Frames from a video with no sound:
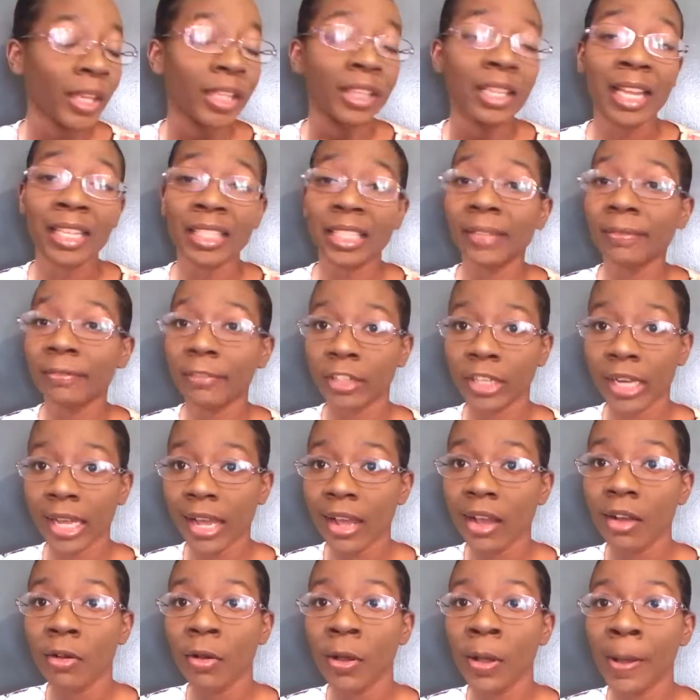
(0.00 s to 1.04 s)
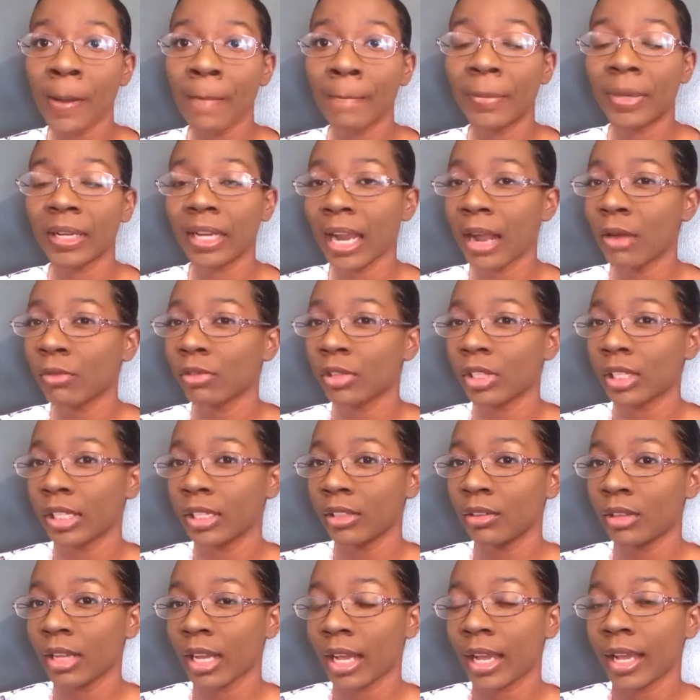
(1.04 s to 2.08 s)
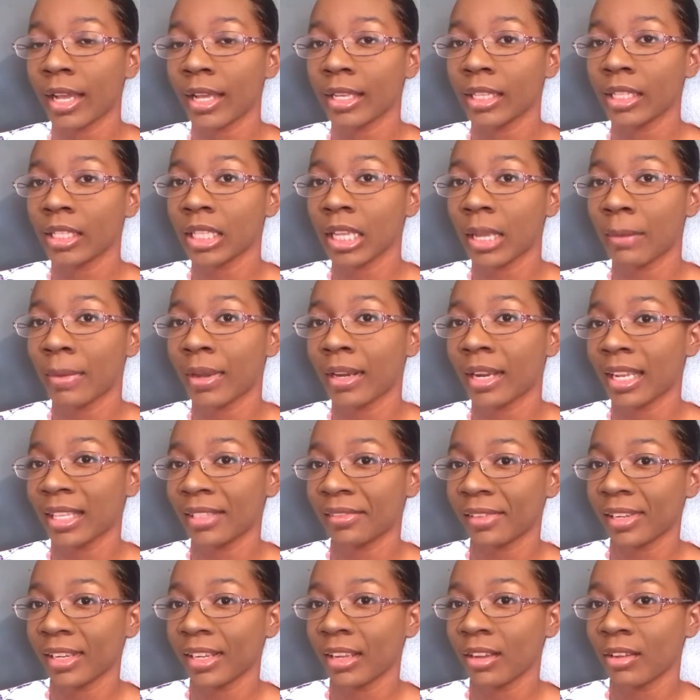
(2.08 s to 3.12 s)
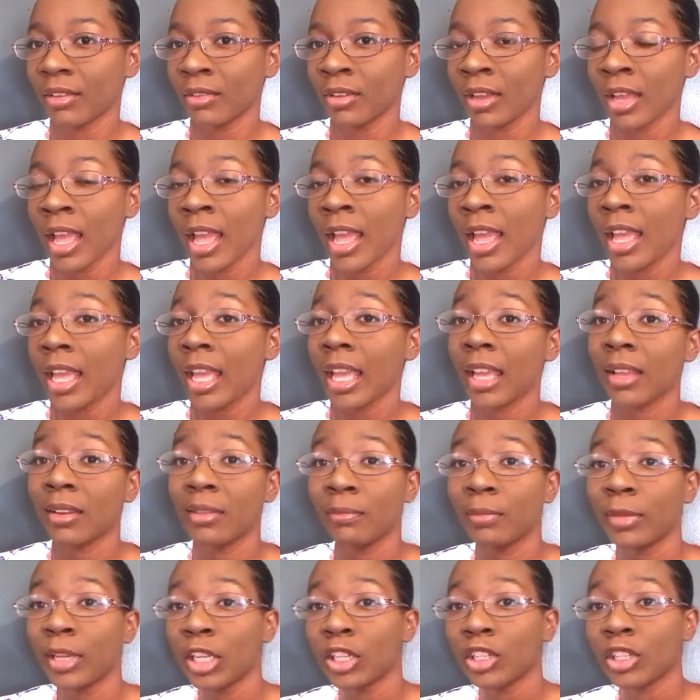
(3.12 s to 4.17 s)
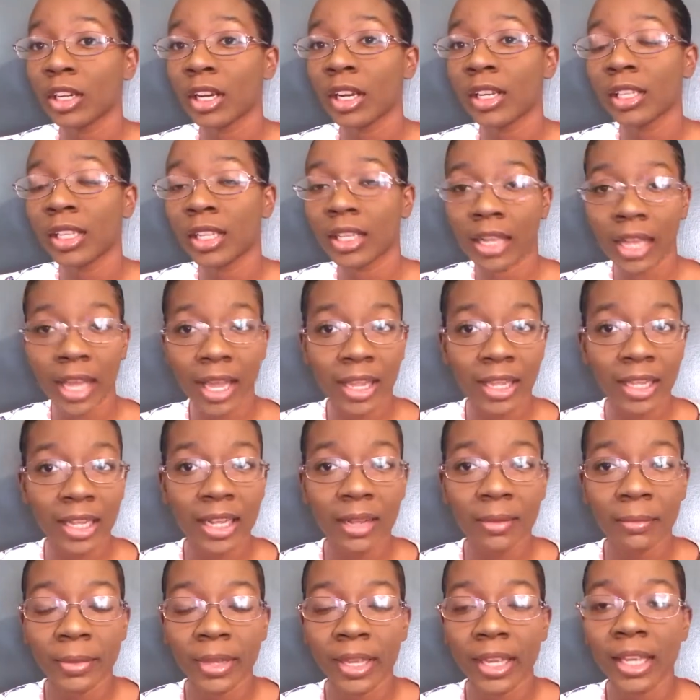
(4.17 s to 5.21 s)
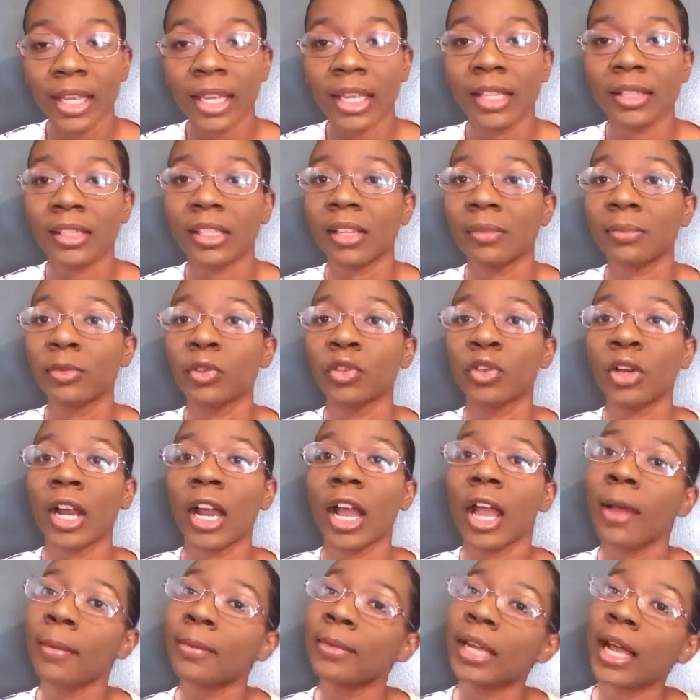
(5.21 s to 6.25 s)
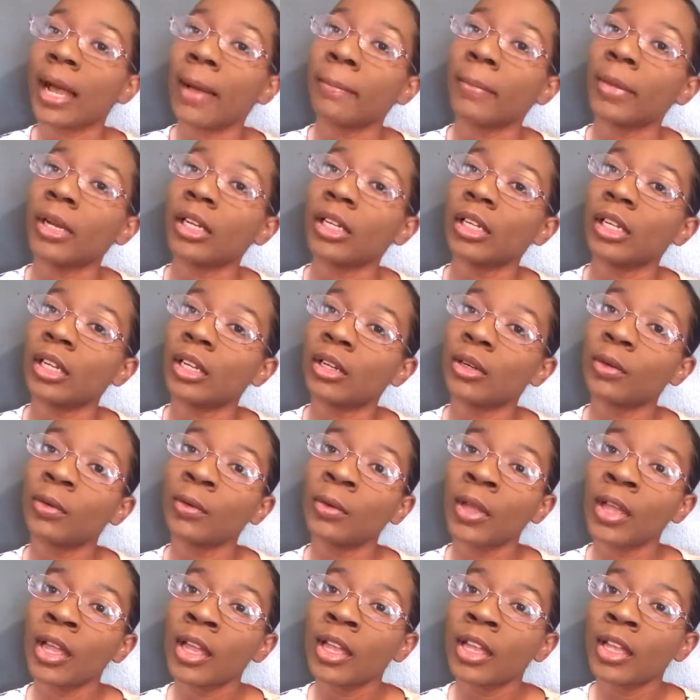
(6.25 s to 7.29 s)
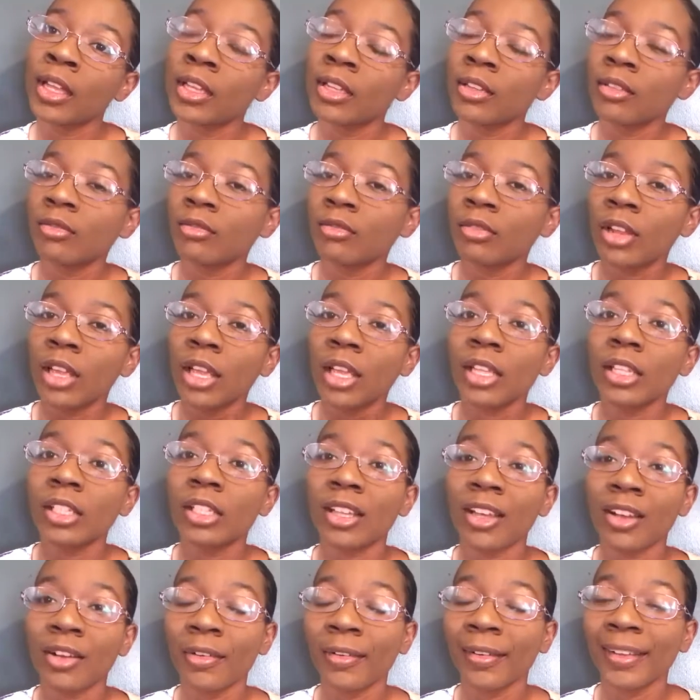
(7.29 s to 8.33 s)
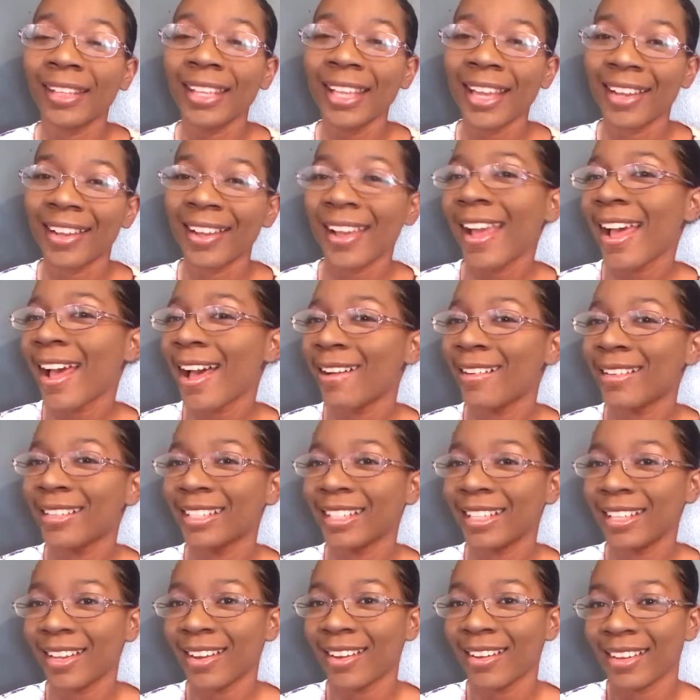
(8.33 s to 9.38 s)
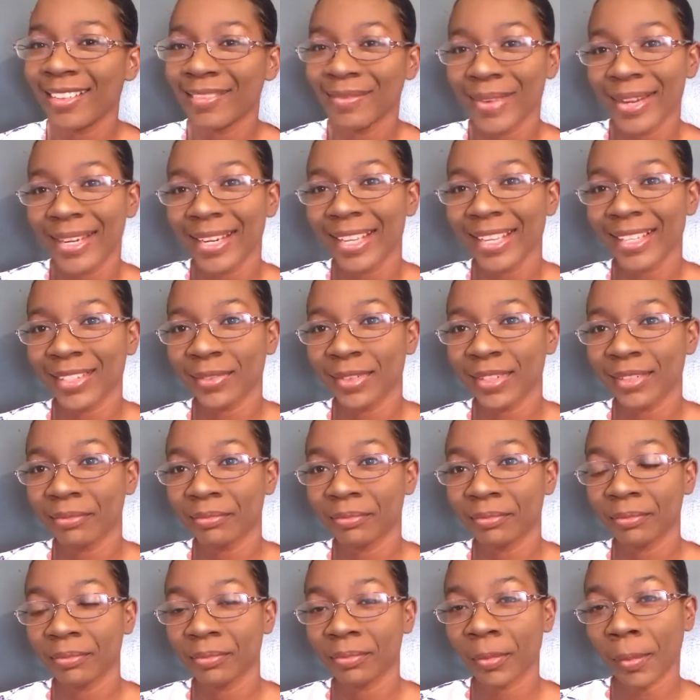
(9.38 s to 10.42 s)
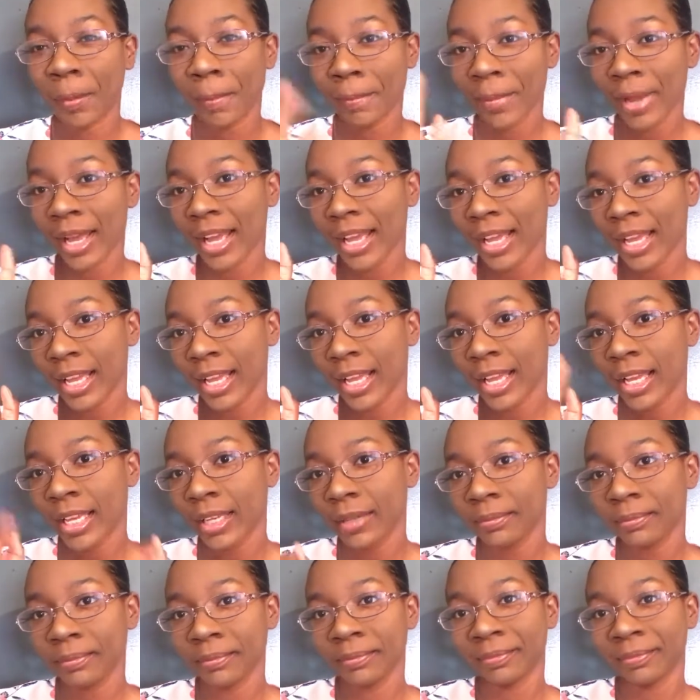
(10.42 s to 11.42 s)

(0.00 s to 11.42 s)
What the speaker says: that's it for now, but I will see you guys in my next video. And be sure to like, comment, and subscribe down below. So yeah, I will see y'all in my next one. Bye.